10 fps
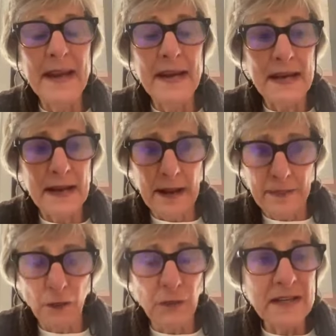It
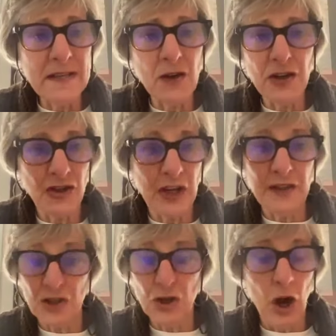in the research,
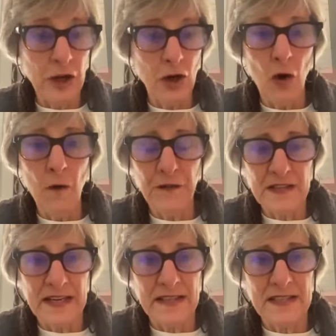it's not known
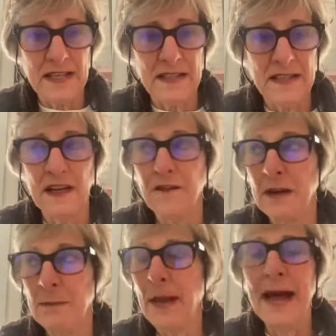for skin
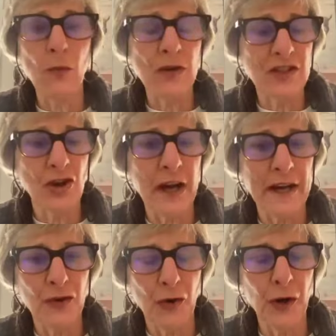sensitivity. Pat was
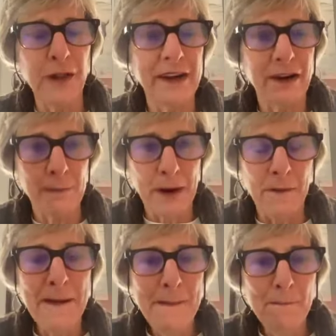talking earlier
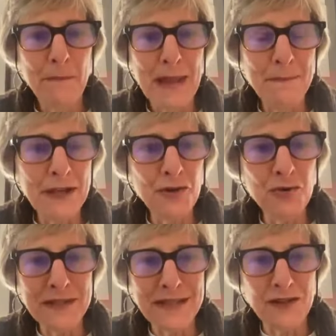about maybe
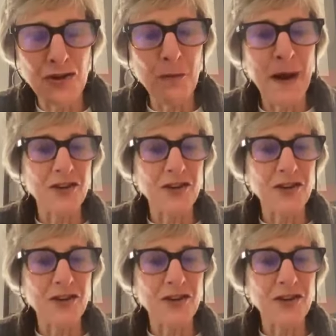using too